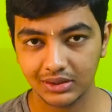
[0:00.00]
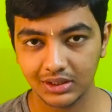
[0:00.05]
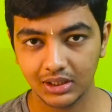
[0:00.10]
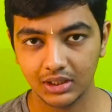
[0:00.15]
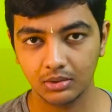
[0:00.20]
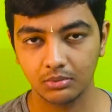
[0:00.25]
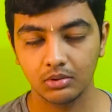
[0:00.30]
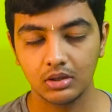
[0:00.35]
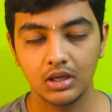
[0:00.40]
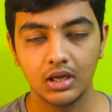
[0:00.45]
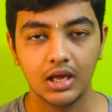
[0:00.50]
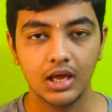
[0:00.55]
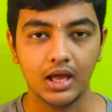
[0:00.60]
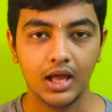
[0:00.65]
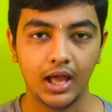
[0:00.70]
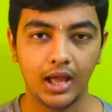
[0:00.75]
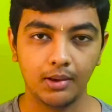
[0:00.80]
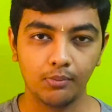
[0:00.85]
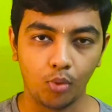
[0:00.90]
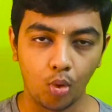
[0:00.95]
setup.
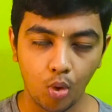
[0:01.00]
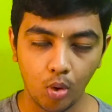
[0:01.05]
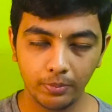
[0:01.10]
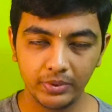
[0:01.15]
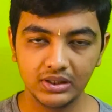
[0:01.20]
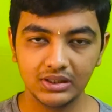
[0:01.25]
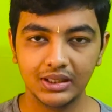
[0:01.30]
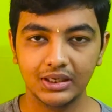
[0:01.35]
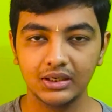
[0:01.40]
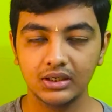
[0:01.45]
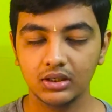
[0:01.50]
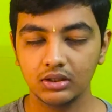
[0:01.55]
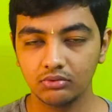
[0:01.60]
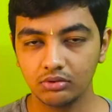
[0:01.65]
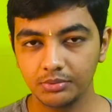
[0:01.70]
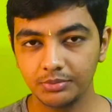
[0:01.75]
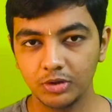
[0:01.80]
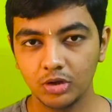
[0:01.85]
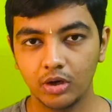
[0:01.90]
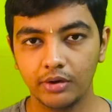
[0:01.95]
I'm hoping that it will
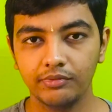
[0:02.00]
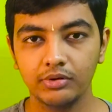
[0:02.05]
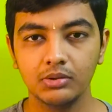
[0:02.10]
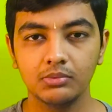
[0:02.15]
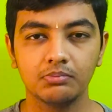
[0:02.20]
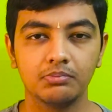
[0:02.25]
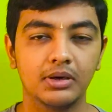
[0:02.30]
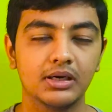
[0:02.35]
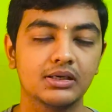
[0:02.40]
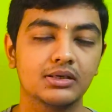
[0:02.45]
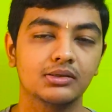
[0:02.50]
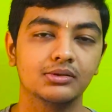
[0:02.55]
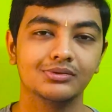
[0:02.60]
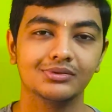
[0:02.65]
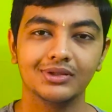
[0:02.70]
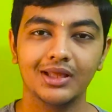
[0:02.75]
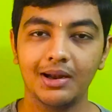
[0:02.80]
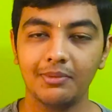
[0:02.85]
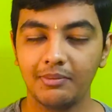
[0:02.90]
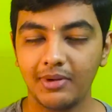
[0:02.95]
be heavy, but
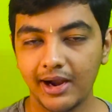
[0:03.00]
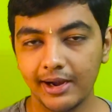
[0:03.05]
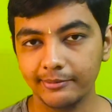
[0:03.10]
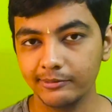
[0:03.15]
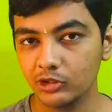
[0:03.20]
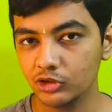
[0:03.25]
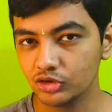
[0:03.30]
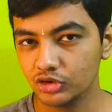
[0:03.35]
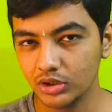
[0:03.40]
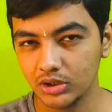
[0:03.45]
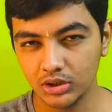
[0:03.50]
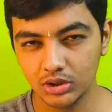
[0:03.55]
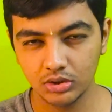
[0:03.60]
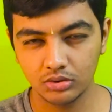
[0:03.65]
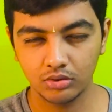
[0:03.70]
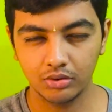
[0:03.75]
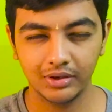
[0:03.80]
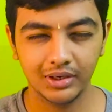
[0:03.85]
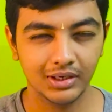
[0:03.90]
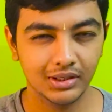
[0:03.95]
there might be changes
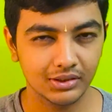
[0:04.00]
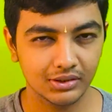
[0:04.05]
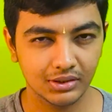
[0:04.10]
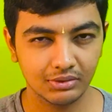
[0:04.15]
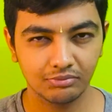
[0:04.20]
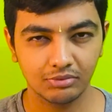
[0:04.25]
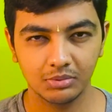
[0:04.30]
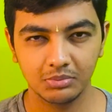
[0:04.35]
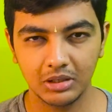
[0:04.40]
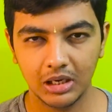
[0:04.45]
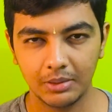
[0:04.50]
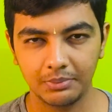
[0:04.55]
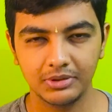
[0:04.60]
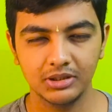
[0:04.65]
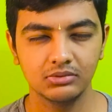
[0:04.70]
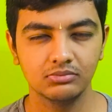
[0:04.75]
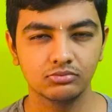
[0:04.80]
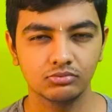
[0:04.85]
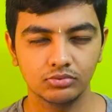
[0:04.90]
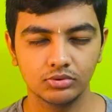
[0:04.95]
or anything will be
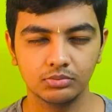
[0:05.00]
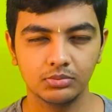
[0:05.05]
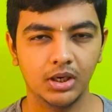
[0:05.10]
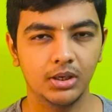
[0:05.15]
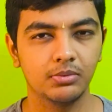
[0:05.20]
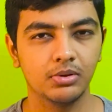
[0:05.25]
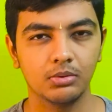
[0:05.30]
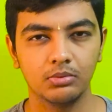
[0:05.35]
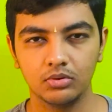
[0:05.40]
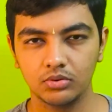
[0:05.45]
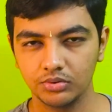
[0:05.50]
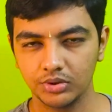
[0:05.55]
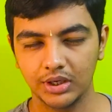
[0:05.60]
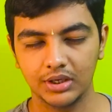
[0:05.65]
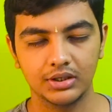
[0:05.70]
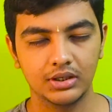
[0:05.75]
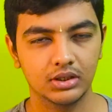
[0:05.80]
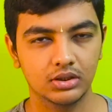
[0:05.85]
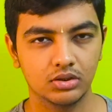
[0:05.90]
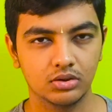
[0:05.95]
happening. We might be able to
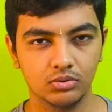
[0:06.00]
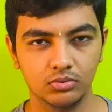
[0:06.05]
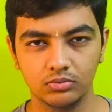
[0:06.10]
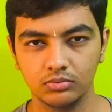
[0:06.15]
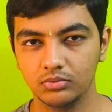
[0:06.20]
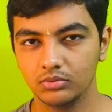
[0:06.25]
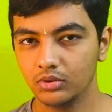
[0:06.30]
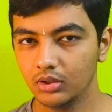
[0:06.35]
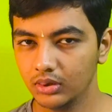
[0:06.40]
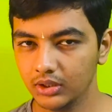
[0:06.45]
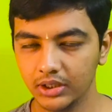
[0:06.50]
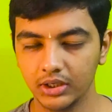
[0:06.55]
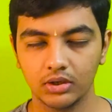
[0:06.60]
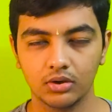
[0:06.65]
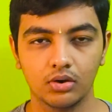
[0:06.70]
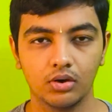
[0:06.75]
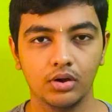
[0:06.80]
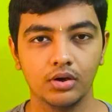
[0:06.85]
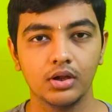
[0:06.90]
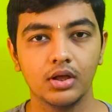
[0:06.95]
get that soon later
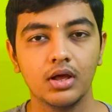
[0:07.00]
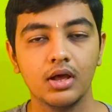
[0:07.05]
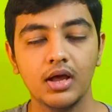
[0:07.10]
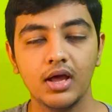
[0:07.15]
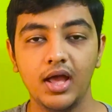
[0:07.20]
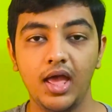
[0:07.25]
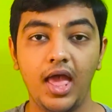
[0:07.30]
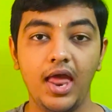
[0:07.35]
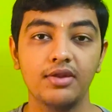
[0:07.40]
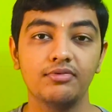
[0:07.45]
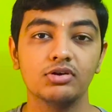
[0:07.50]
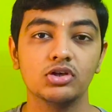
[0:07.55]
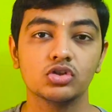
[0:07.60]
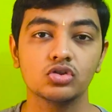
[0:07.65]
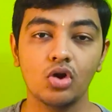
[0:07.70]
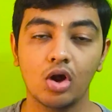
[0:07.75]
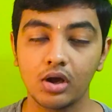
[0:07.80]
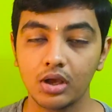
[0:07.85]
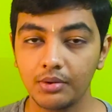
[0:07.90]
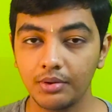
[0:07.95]
on. Anyways,
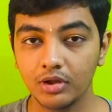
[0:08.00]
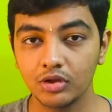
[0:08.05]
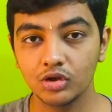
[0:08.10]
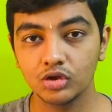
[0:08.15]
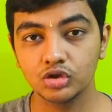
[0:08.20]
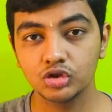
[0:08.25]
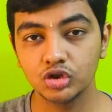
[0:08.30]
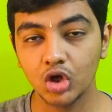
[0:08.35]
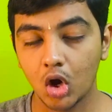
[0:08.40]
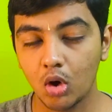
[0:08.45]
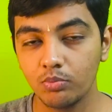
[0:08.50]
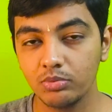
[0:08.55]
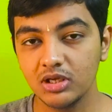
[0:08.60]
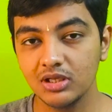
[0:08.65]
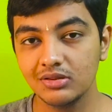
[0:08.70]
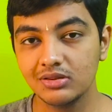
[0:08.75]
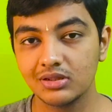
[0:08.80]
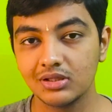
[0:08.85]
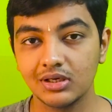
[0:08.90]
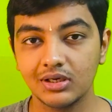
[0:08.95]
talking about the
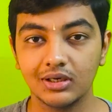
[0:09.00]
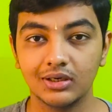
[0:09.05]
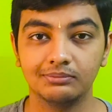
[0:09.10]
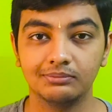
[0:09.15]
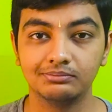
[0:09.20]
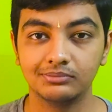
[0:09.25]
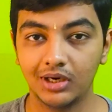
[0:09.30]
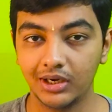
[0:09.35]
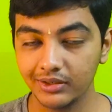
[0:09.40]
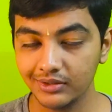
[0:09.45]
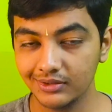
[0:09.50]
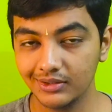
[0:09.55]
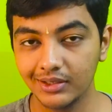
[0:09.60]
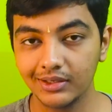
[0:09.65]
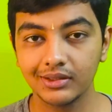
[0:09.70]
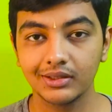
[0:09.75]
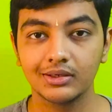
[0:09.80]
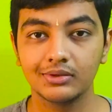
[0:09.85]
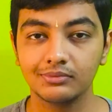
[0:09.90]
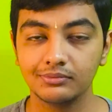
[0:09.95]
Xiaomi's
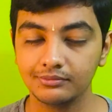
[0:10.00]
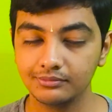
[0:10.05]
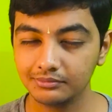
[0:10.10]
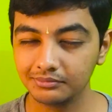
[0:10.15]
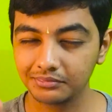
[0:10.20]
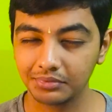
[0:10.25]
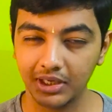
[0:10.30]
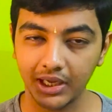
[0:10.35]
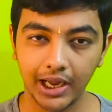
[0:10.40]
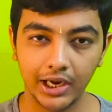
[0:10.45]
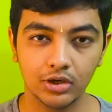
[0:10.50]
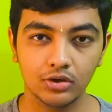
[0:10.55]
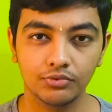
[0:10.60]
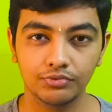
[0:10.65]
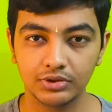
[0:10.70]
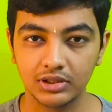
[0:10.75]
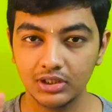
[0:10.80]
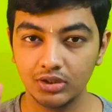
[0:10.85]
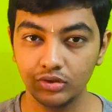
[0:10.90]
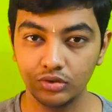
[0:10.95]
another kind of
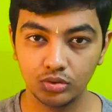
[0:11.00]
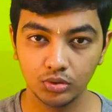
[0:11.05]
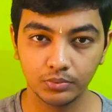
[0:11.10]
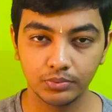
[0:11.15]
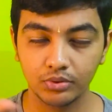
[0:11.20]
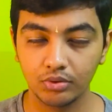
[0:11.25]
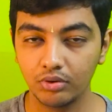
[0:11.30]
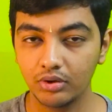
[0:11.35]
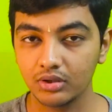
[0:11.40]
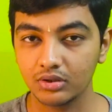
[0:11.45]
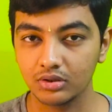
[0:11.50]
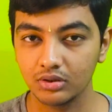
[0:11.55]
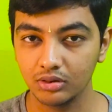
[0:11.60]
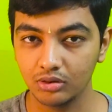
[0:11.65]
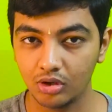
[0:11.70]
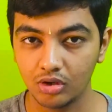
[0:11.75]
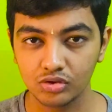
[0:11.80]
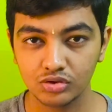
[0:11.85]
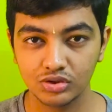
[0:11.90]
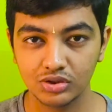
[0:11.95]
say two products
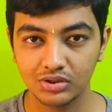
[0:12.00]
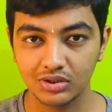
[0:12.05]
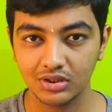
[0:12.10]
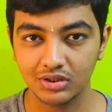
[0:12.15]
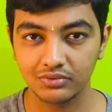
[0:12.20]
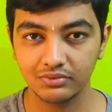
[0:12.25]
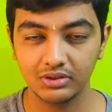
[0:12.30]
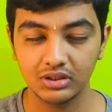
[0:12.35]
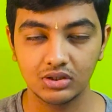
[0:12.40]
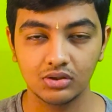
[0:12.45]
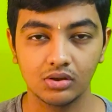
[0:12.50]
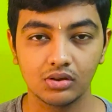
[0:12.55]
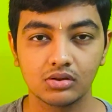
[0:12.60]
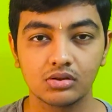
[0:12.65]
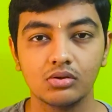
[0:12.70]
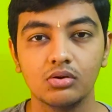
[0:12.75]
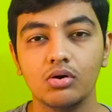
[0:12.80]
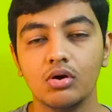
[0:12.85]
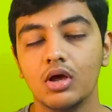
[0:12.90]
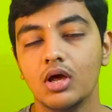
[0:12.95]
launched this week
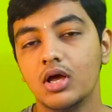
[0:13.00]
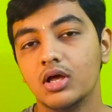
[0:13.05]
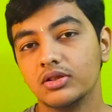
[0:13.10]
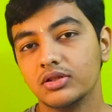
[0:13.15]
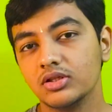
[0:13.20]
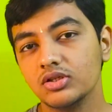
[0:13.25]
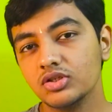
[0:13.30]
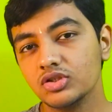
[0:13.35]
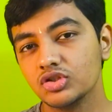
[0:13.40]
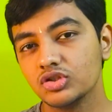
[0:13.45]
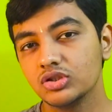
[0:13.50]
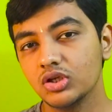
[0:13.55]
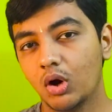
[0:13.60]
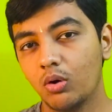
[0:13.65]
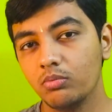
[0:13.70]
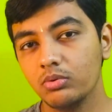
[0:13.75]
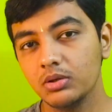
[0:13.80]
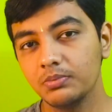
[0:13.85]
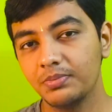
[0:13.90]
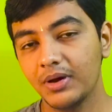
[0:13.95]
also. This is
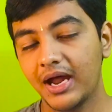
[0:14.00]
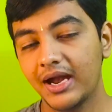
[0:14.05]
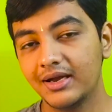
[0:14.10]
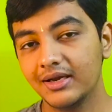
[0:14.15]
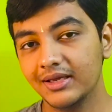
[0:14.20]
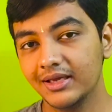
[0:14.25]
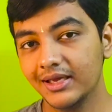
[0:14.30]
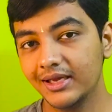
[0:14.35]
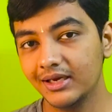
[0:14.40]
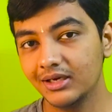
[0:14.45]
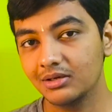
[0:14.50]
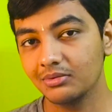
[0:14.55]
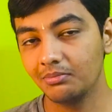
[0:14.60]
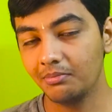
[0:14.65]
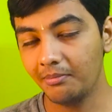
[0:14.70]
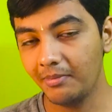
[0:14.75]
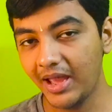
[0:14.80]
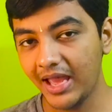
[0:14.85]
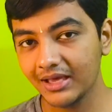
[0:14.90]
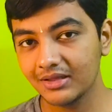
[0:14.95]
Xiaomi Pad 8
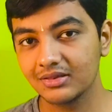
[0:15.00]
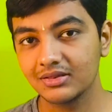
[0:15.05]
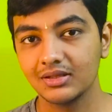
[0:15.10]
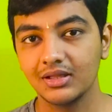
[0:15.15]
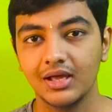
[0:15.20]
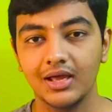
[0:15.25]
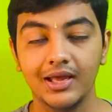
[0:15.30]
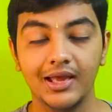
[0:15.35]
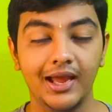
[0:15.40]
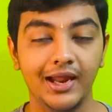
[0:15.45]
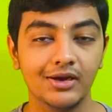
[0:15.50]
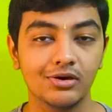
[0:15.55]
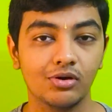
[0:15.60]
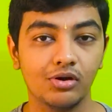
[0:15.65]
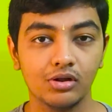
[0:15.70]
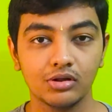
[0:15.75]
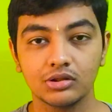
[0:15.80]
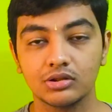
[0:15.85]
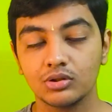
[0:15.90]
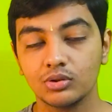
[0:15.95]
Max and
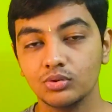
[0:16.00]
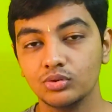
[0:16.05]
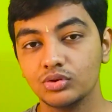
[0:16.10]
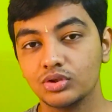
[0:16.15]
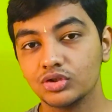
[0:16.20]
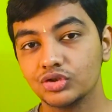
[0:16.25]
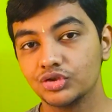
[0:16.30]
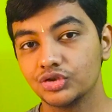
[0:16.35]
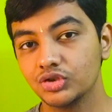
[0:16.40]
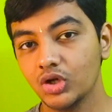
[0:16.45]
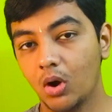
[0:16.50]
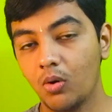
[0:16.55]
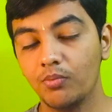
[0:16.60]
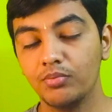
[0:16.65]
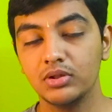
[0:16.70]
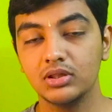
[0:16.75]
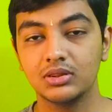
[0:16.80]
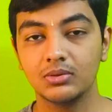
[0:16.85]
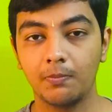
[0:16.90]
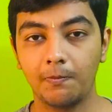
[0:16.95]
also the
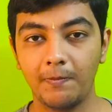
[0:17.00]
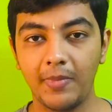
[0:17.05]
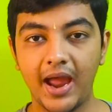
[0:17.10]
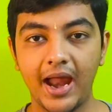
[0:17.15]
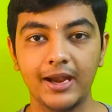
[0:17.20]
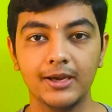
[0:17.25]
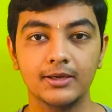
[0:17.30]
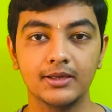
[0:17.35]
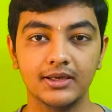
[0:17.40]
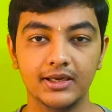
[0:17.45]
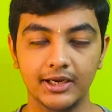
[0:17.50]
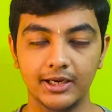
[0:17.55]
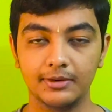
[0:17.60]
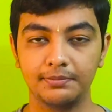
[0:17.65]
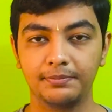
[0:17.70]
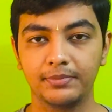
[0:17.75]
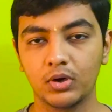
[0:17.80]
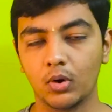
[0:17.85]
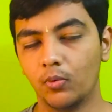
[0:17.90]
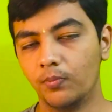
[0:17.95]
Xiaomi's Band
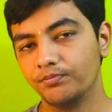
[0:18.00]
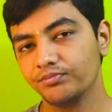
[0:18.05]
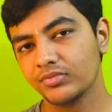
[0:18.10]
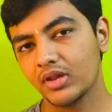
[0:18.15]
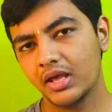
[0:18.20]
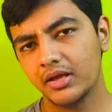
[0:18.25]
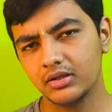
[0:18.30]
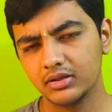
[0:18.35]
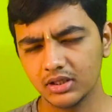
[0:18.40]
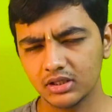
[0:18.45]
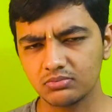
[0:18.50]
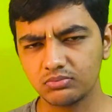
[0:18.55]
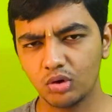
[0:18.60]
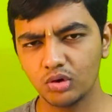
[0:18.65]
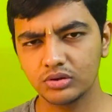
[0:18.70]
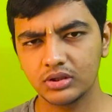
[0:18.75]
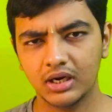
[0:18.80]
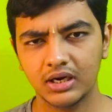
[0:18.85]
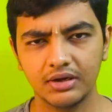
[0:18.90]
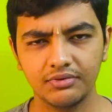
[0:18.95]
8 Pro. These
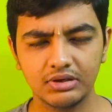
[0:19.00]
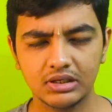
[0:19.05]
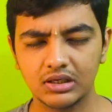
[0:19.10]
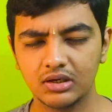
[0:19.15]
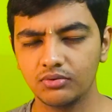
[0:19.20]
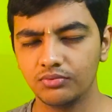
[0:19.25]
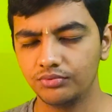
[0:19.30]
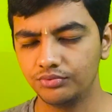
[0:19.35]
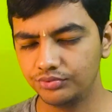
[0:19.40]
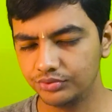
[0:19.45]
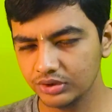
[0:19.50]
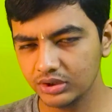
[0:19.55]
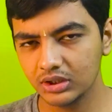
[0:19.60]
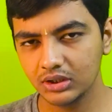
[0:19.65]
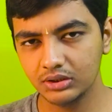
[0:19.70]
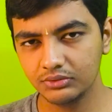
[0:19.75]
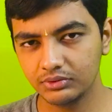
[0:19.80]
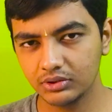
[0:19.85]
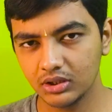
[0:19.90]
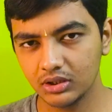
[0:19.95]
both are having a
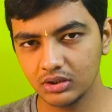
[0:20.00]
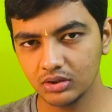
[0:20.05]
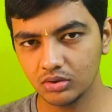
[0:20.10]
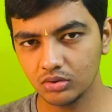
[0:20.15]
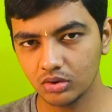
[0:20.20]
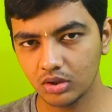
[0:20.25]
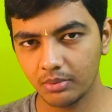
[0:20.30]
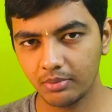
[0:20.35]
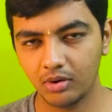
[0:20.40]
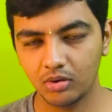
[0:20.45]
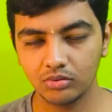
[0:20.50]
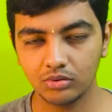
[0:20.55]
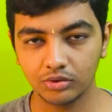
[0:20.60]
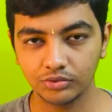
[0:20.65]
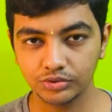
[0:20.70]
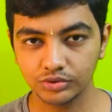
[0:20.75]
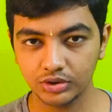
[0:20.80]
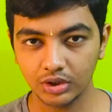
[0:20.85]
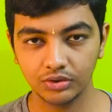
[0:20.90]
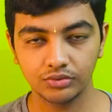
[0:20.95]
really good amount of
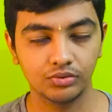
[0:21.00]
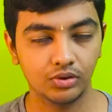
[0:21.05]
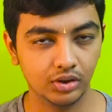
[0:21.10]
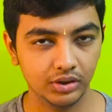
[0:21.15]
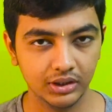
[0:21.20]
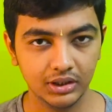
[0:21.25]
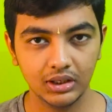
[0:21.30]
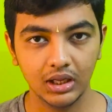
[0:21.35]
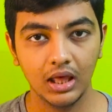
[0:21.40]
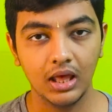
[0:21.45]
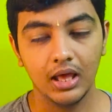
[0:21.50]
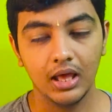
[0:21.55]
stuff on it.